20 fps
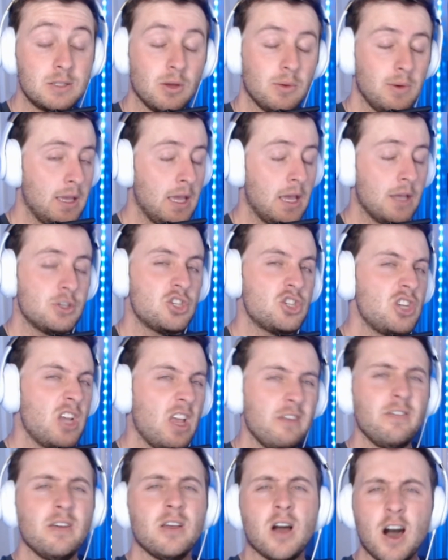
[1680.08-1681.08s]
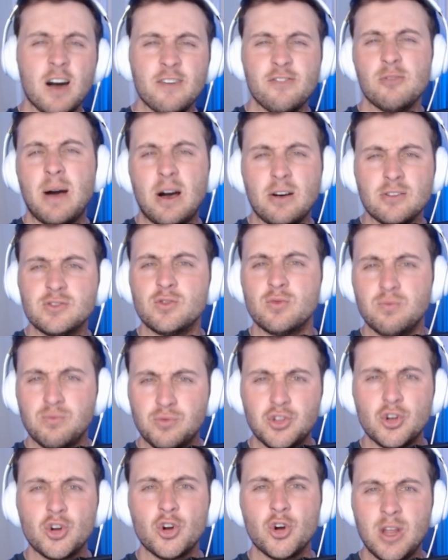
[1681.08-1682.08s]
doing? It's shaving off about
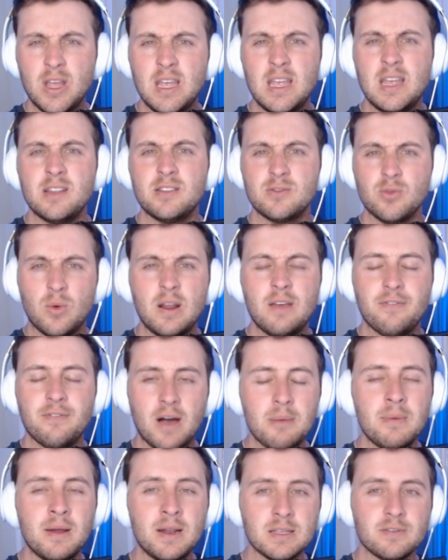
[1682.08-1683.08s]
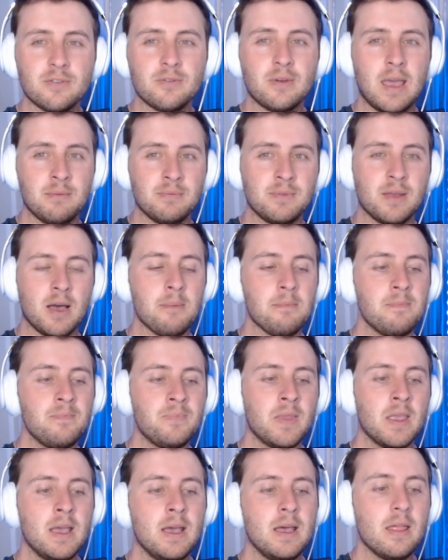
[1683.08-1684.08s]
30, 25 minutes of game time.
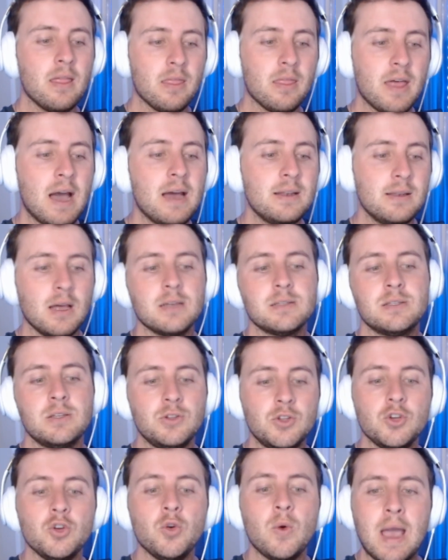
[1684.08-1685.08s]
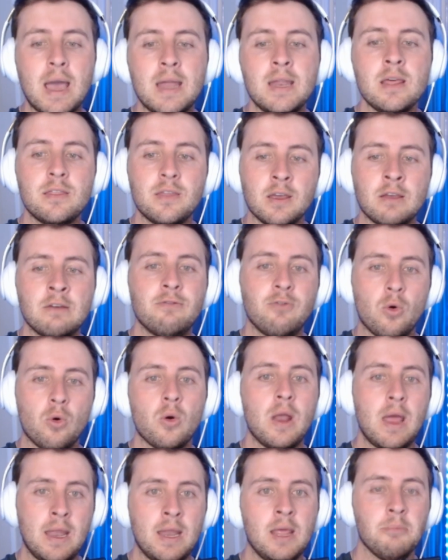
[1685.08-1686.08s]
That doesn't do anything
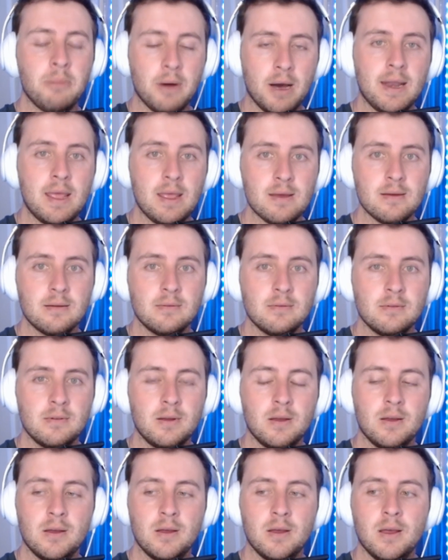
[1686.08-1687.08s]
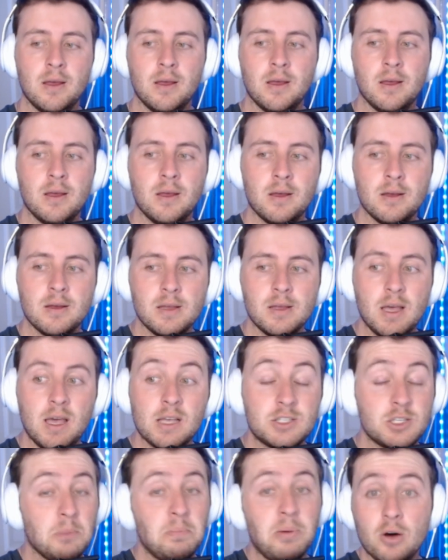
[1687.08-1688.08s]
for anybody.
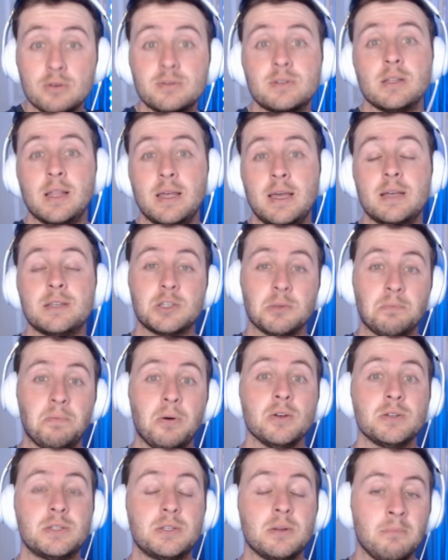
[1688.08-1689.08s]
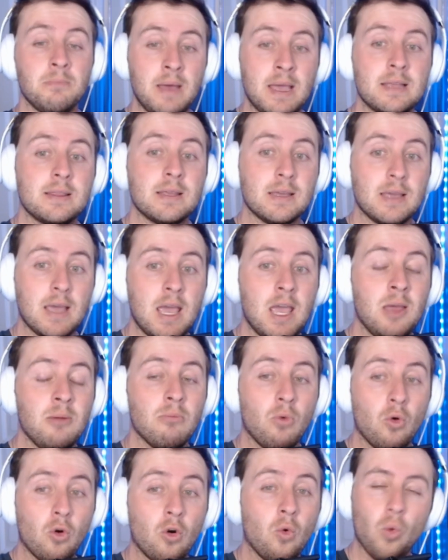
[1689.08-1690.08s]
Supposedly, it's supposed to make the game
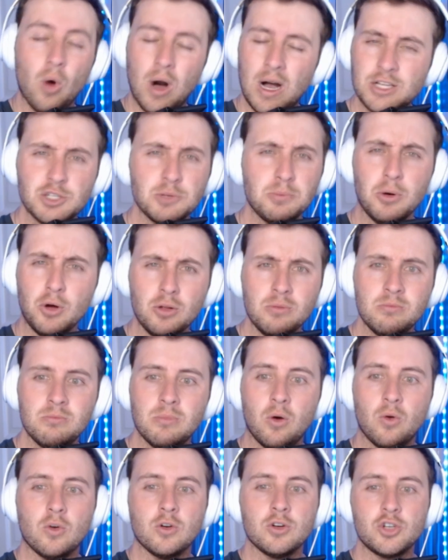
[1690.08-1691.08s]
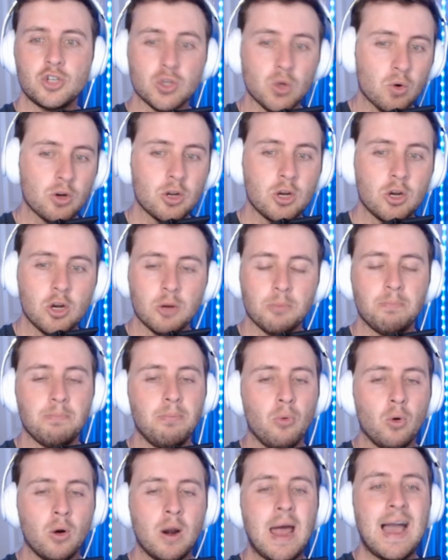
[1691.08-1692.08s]
more watchable or shorter or
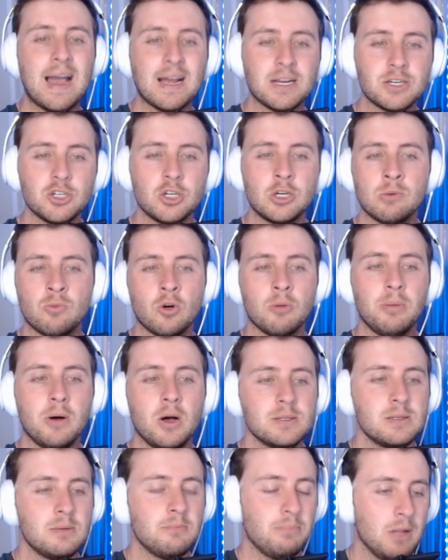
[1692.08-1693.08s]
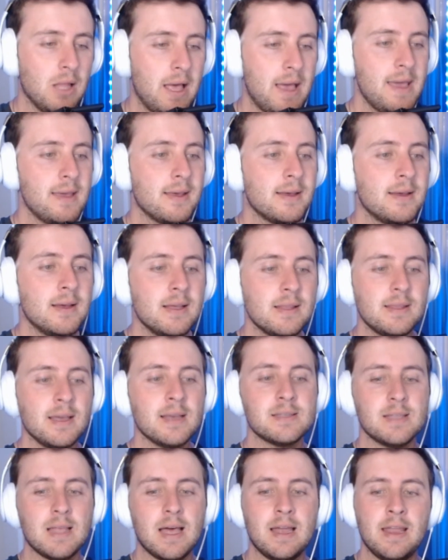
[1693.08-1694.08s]
more action or more balls in play,
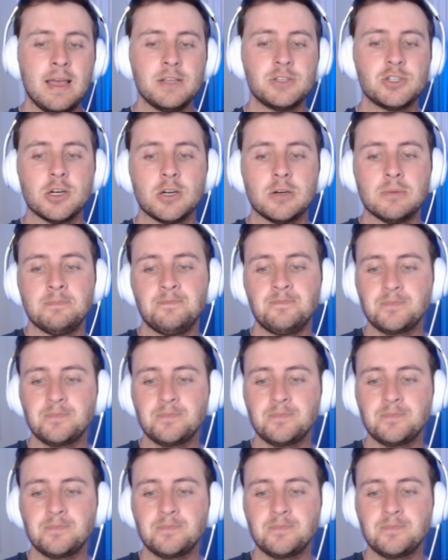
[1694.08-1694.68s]
things of that nature.